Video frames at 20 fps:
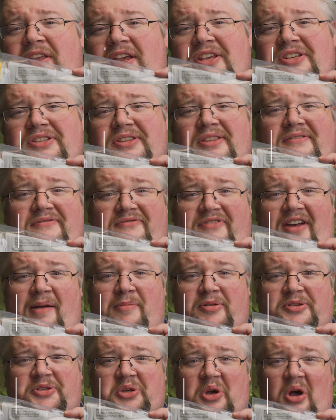is
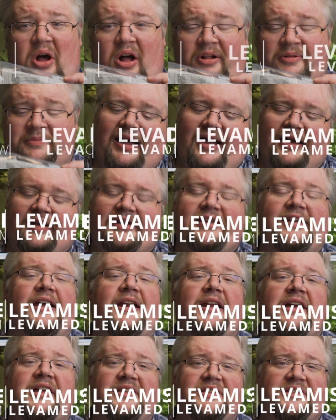Levamisole. I
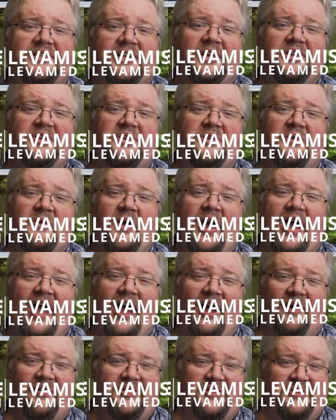cannot tell you
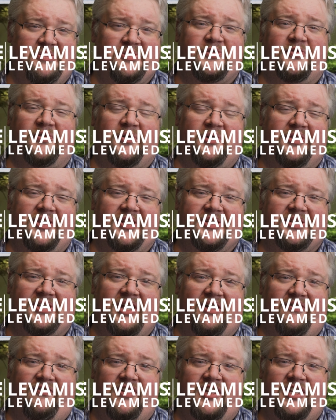how useful this
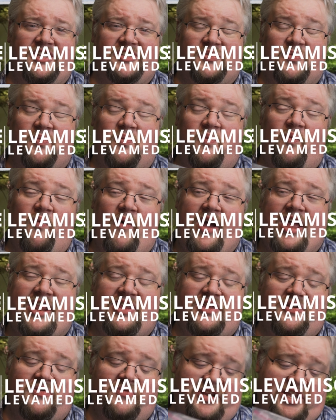stuff is
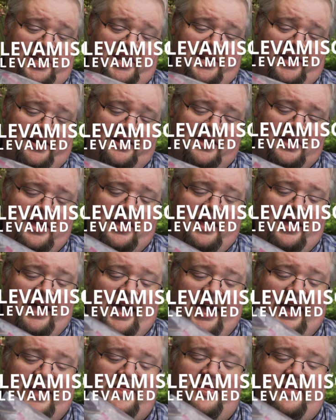when you need it.
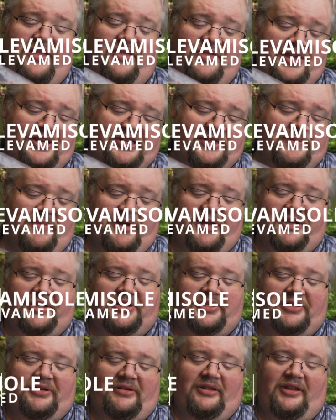And this
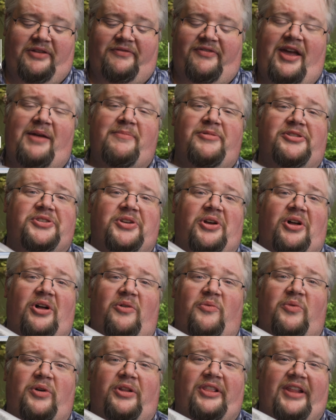much
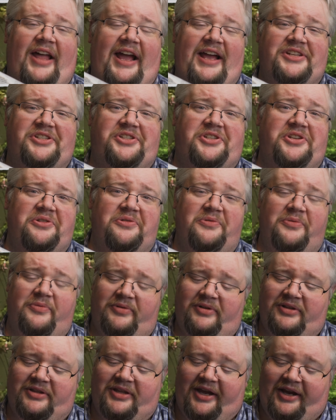Levamisole will last
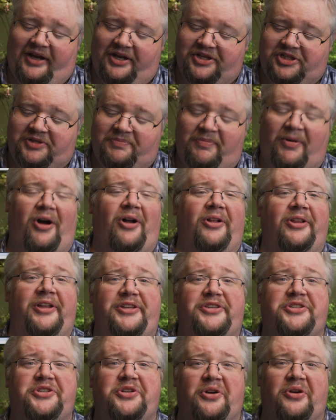you like a small
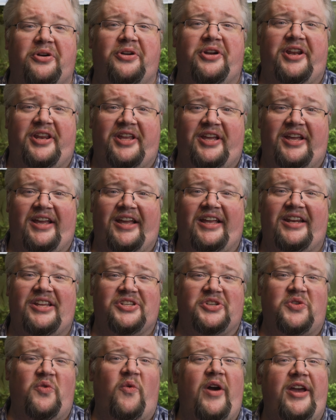eternity. It
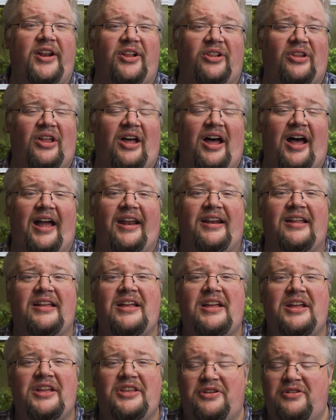is quite a lot.
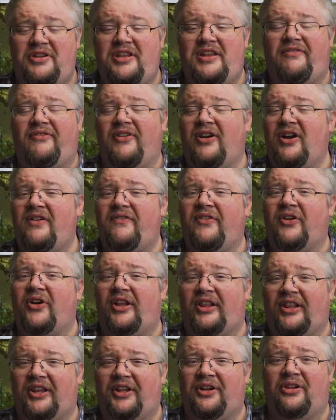You need very,
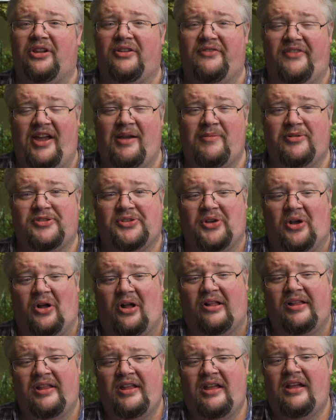very little
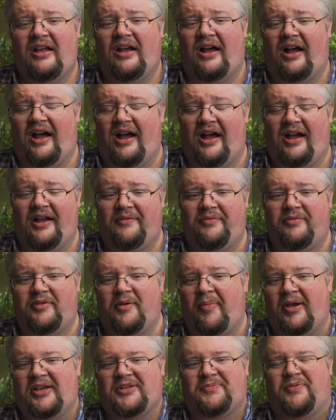Levamisole. Uh, the
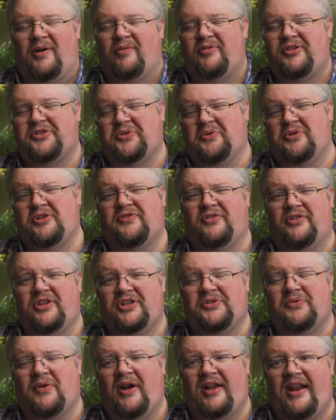best probably source for
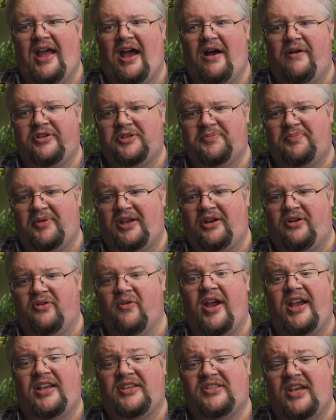this right now has been
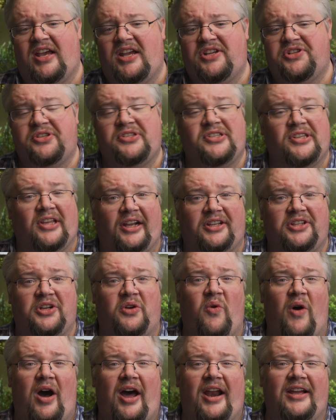Greg Sage at Select
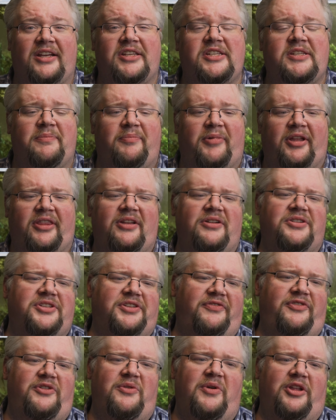Aquatics, but there's
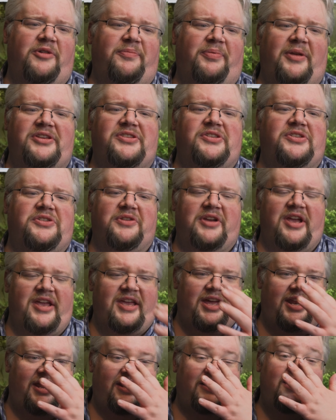a few other places you can
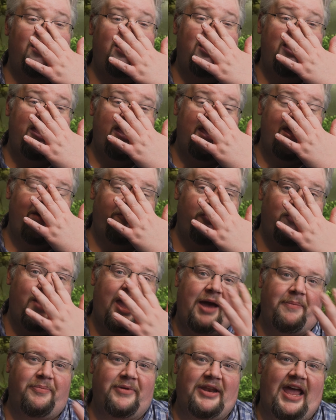get it. If you
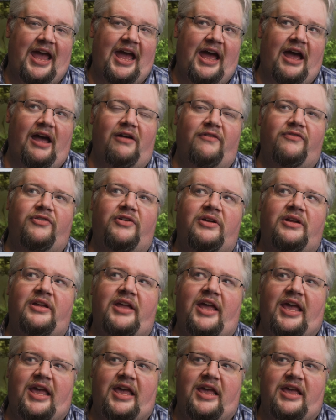happen to have
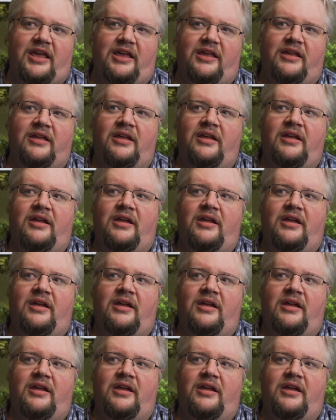a